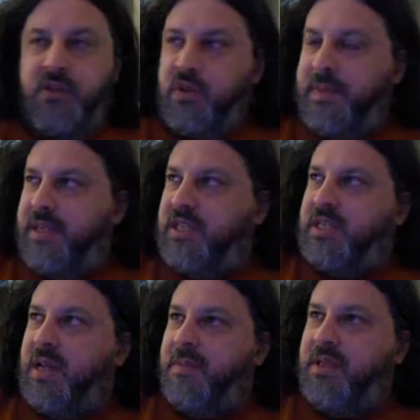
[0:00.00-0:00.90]
So I'm in
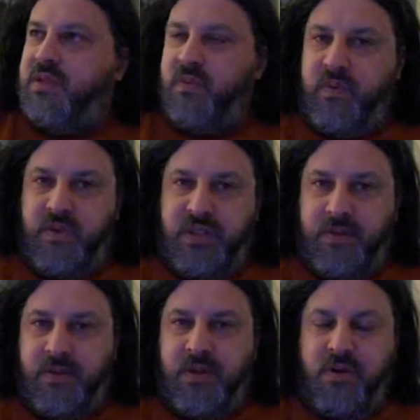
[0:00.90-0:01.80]
this, I'm in this,
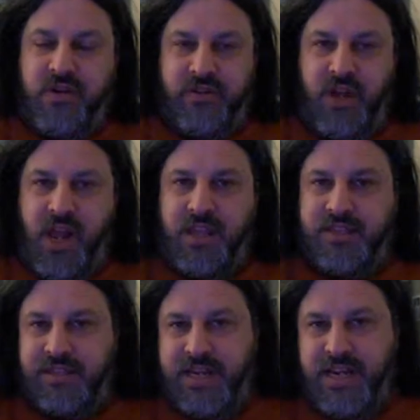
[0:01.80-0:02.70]
something known as an
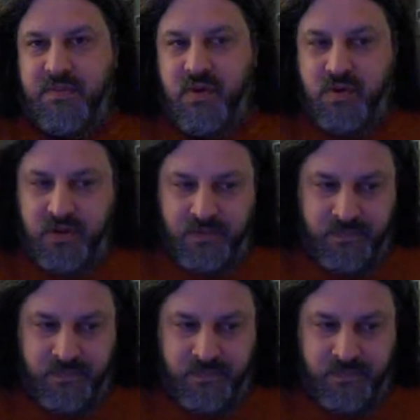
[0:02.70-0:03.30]
oscillating mode.